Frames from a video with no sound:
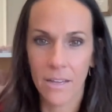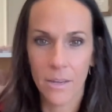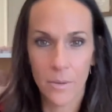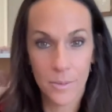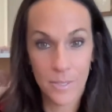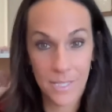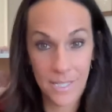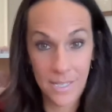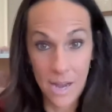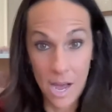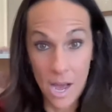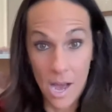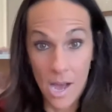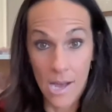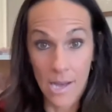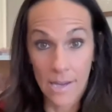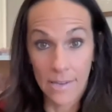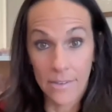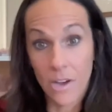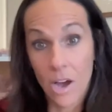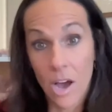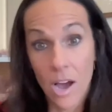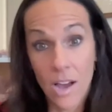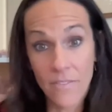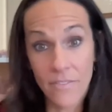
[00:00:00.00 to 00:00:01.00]
It was an
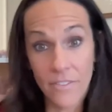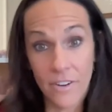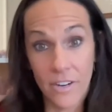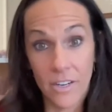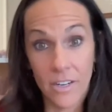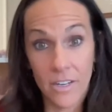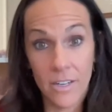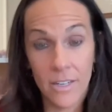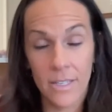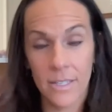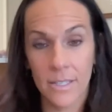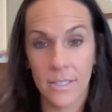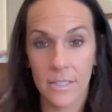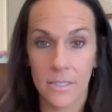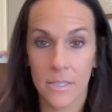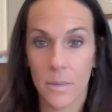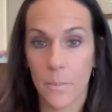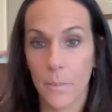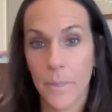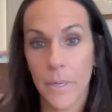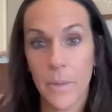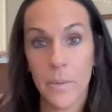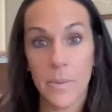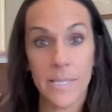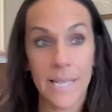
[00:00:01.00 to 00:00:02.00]
odd offer.
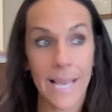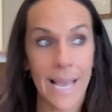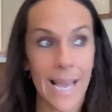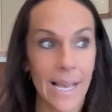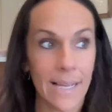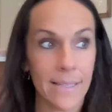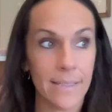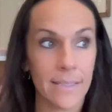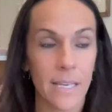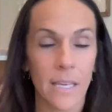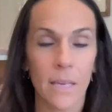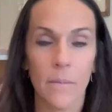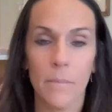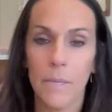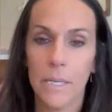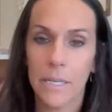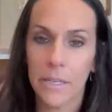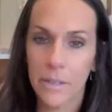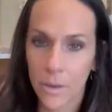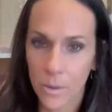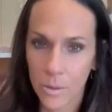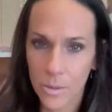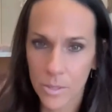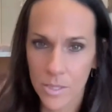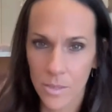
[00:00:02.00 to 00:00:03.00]
Somebody was asking me to
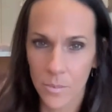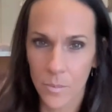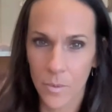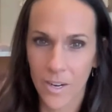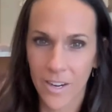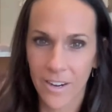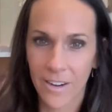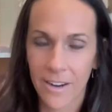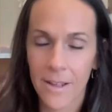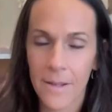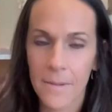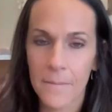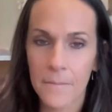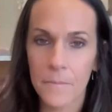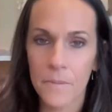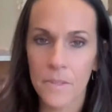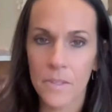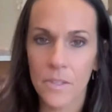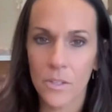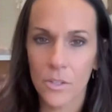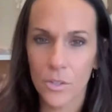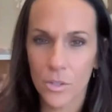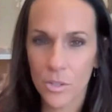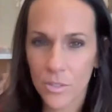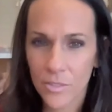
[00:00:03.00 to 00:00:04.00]
go somewhere.
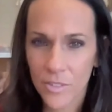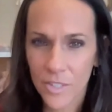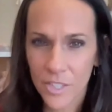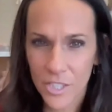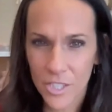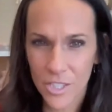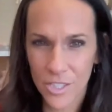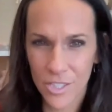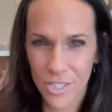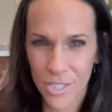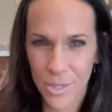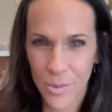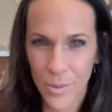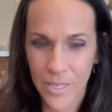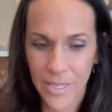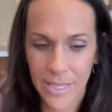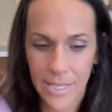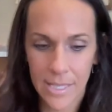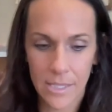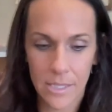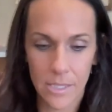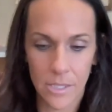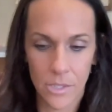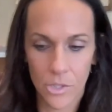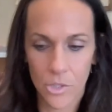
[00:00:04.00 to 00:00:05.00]
The universe is doing
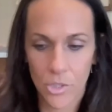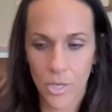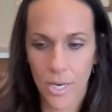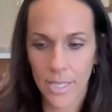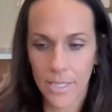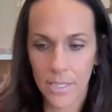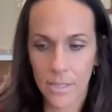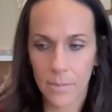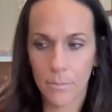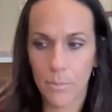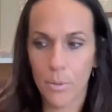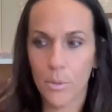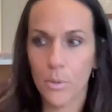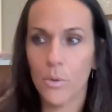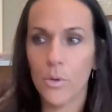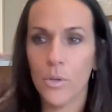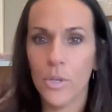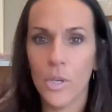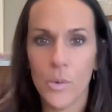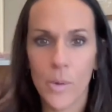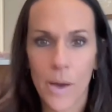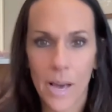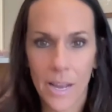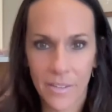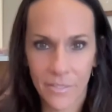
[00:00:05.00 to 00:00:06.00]
this, it's trying to pull
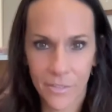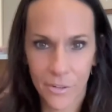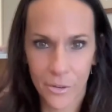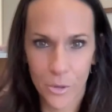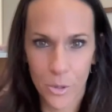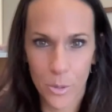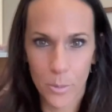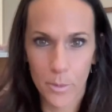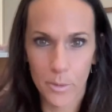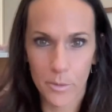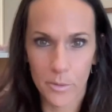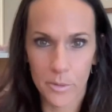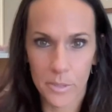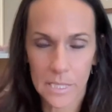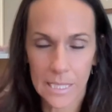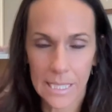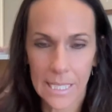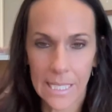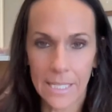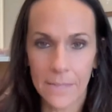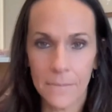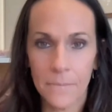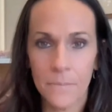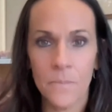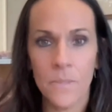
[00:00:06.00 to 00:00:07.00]
you out of your normal
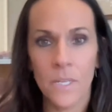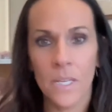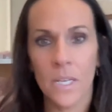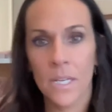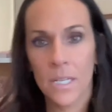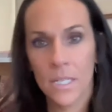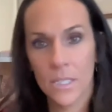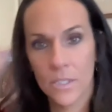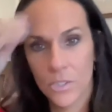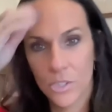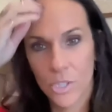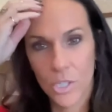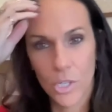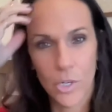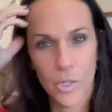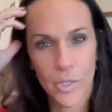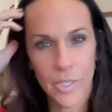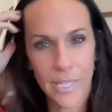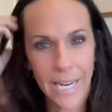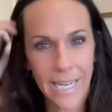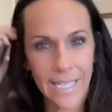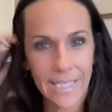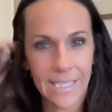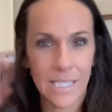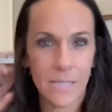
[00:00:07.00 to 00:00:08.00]
routine to
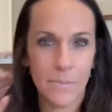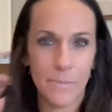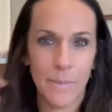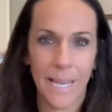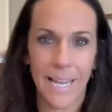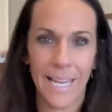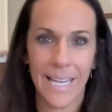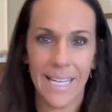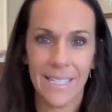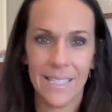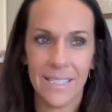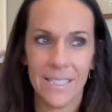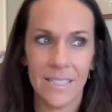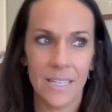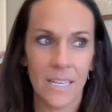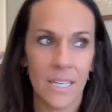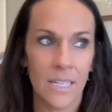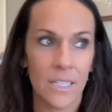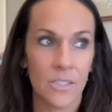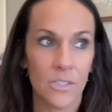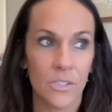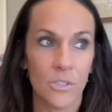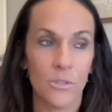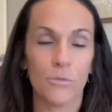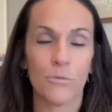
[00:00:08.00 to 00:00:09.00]
create space
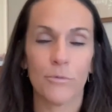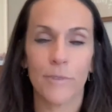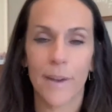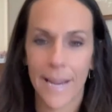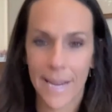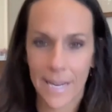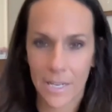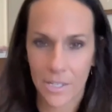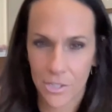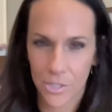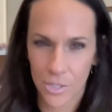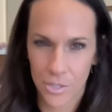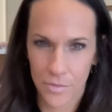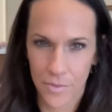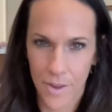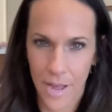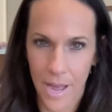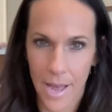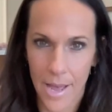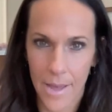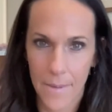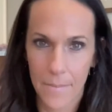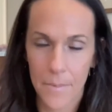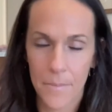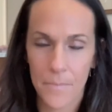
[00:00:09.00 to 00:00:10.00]
to raise your
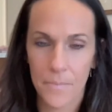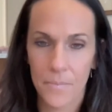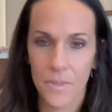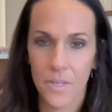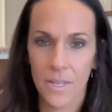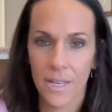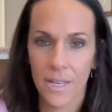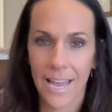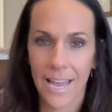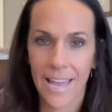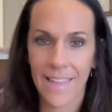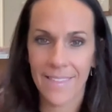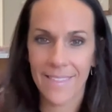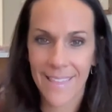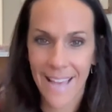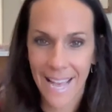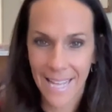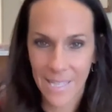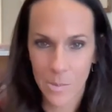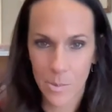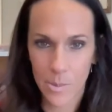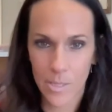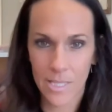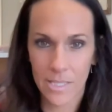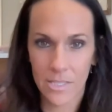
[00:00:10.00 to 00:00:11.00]
vibe. And
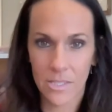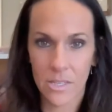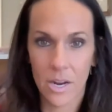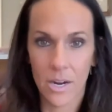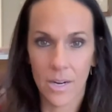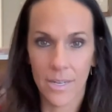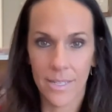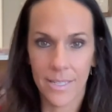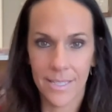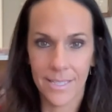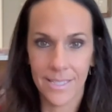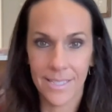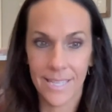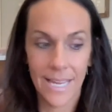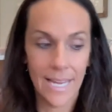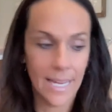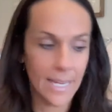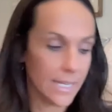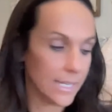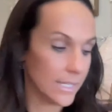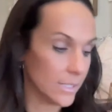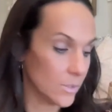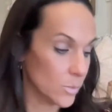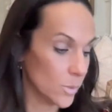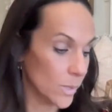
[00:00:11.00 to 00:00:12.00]
that's what this card is
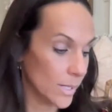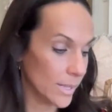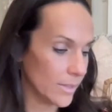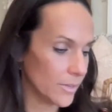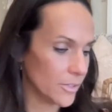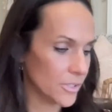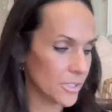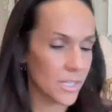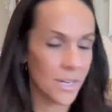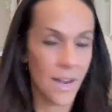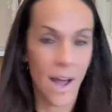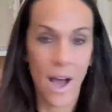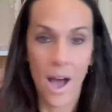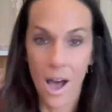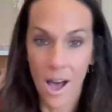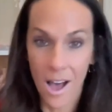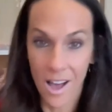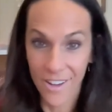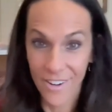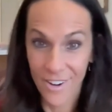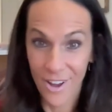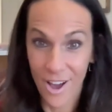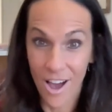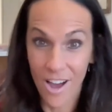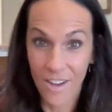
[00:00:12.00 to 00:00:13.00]
saying is when there's an
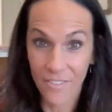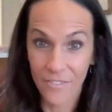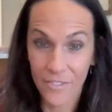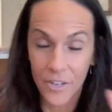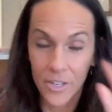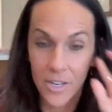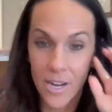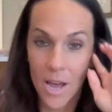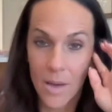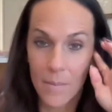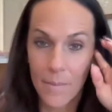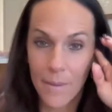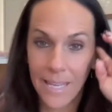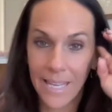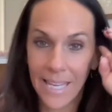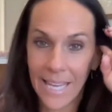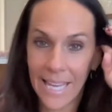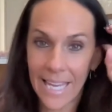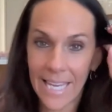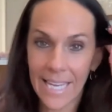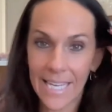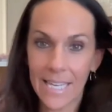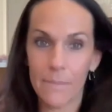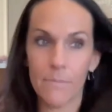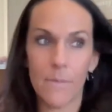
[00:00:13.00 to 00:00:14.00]
odd offer coming
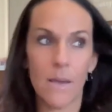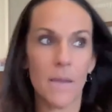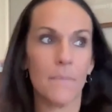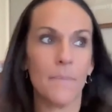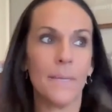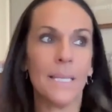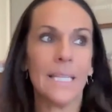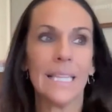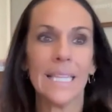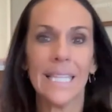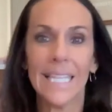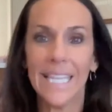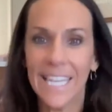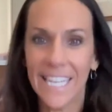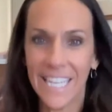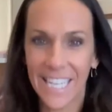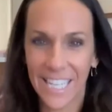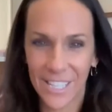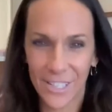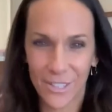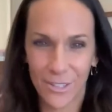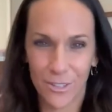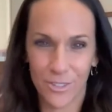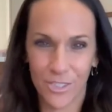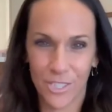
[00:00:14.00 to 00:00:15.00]
in, it might be
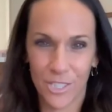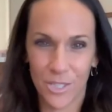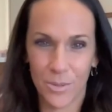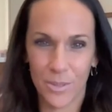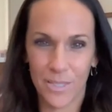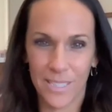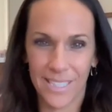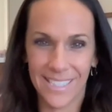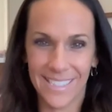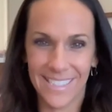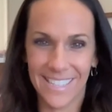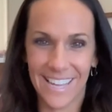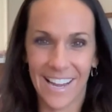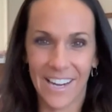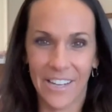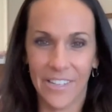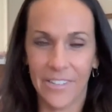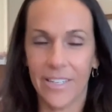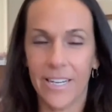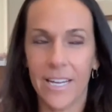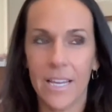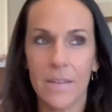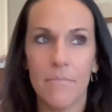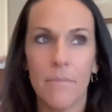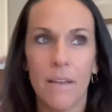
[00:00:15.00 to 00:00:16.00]
leading you to a desire.
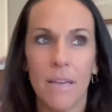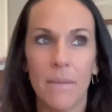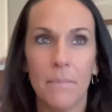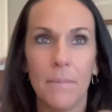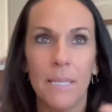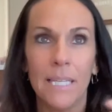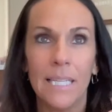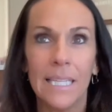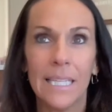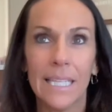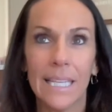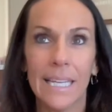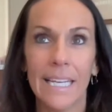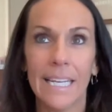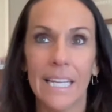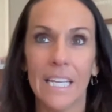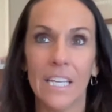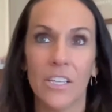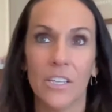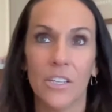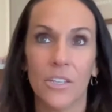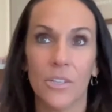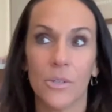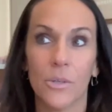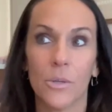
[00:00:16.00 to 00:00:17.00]
It might be leading
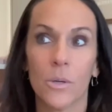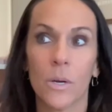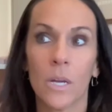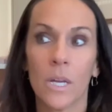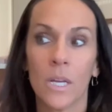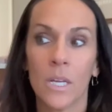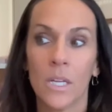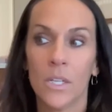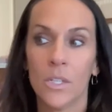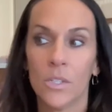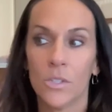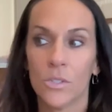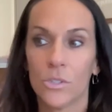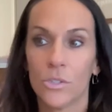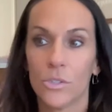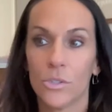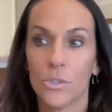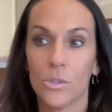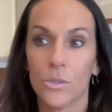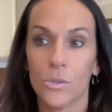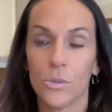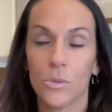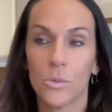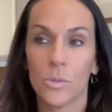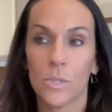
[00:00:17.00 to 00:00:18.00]
you
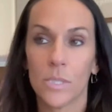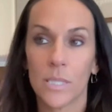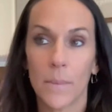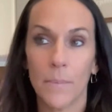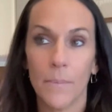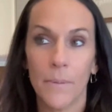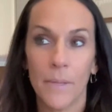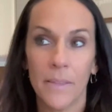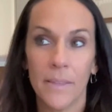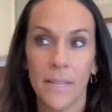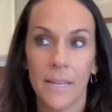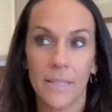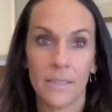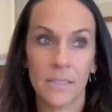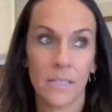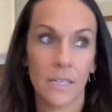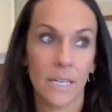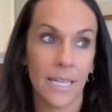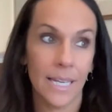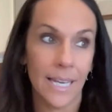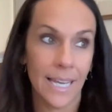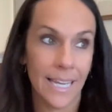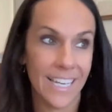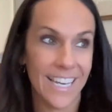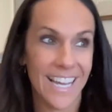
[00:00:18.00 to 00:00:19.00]
to something that's
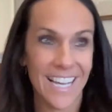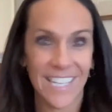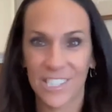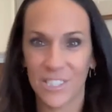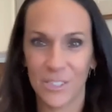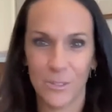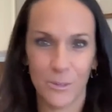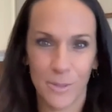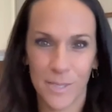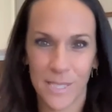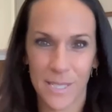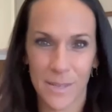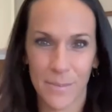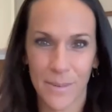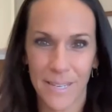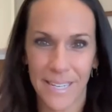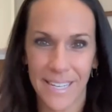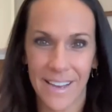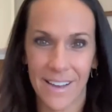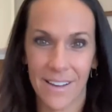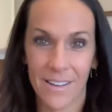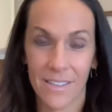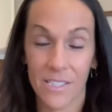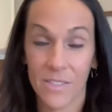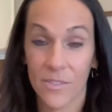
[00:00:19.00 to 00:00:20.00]
going to connect you with somebody
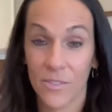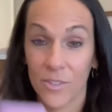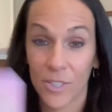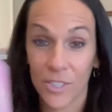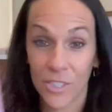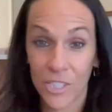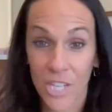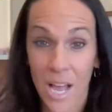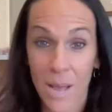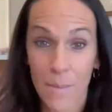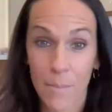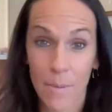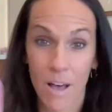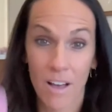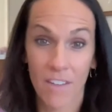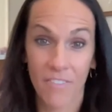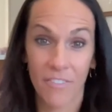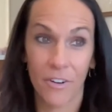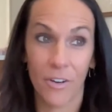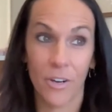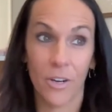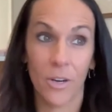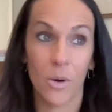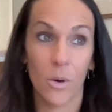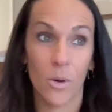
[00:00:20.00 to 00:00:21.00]
else for a job
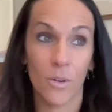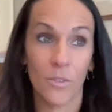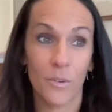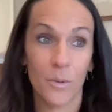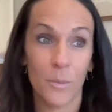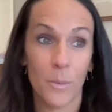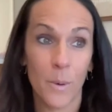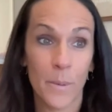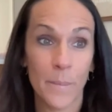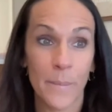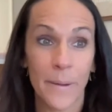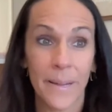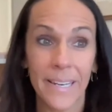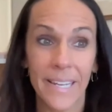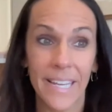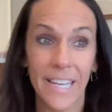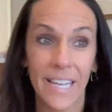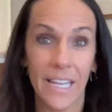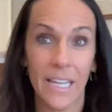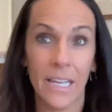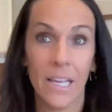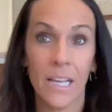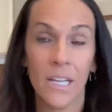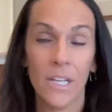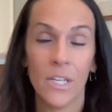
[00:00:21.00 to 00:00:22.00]
offer or for more
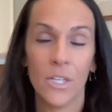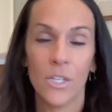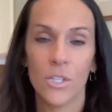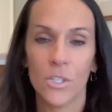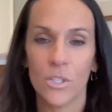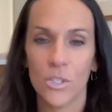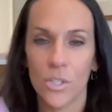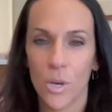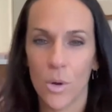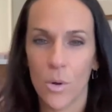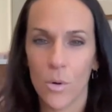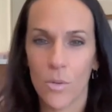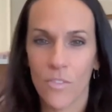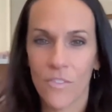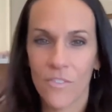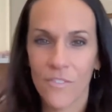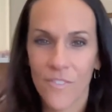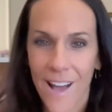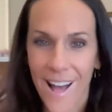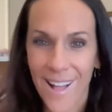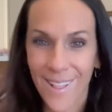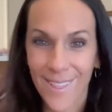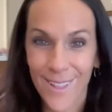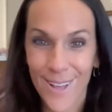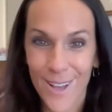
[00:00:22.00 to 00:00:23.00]
money. So
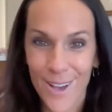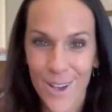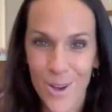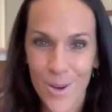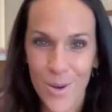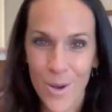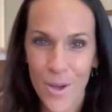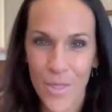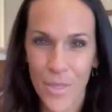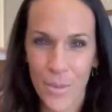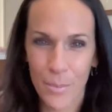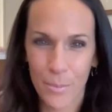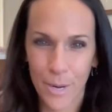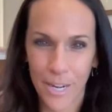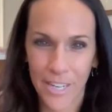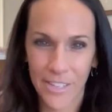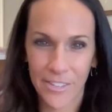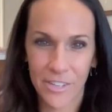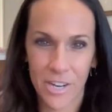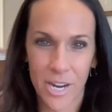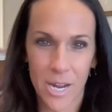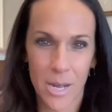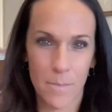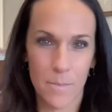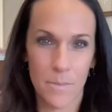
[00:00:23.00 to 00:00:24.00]
follow the
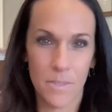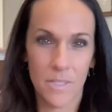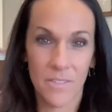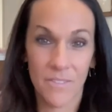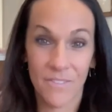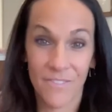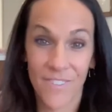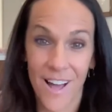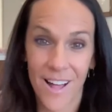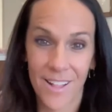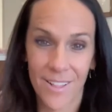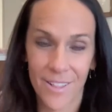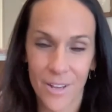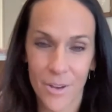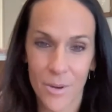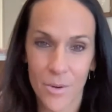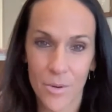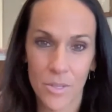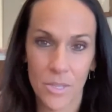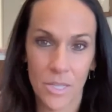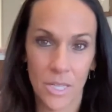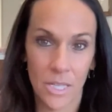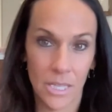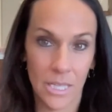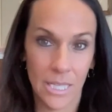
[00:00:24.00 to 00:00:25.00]
breadcrumbs, follow
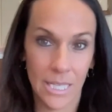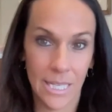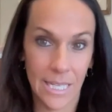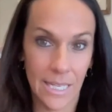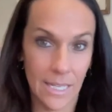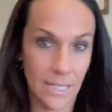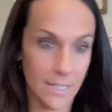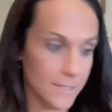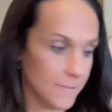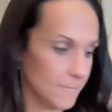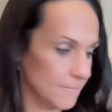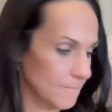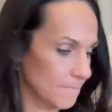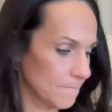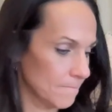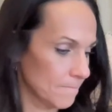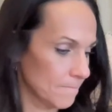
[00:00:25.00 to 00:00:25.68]
the lead.